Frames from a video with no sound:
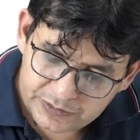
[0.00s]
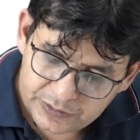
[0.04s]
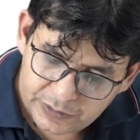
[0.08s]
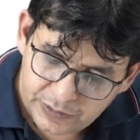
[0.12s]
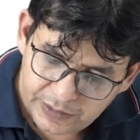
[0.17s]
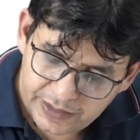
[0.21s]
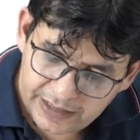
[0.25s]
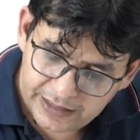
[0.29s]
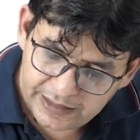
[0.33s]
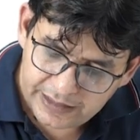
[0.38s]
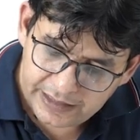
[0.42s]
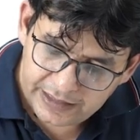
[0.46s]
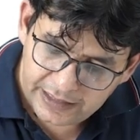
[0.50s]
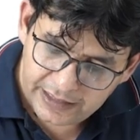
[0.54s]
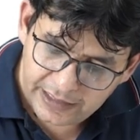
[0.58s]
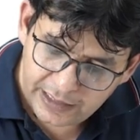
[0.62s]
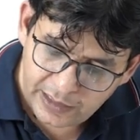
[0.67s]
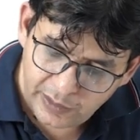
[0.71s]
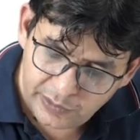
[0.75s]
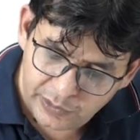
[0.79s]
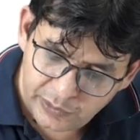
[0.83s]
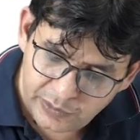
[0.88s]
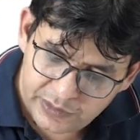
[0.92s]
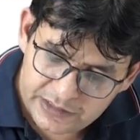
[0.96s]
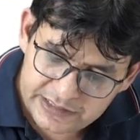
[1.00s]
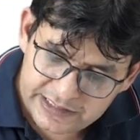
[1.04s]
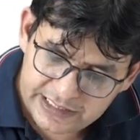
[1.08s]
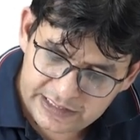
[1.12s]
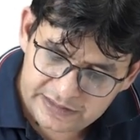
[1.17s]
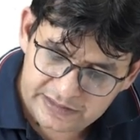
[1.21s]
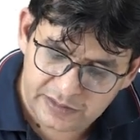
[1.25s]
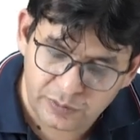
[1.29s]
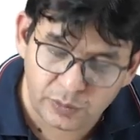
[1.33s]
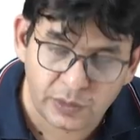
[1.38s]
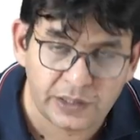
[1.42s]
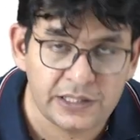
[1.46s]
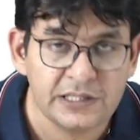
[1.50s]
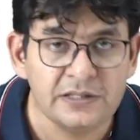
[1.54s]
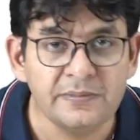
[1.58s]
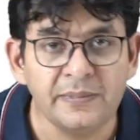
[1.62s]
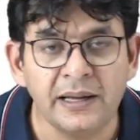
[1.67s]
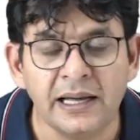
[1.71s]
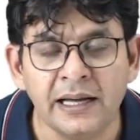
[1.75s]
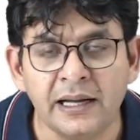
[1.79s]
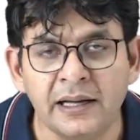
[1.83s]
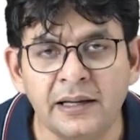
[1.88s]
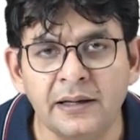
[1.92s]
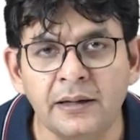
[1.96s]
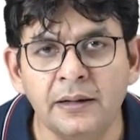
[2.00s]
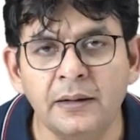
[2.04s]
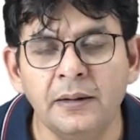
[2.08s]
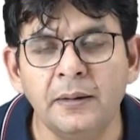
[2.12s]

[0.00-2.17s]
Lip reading: Okay, now you will say, sir, what is MAC?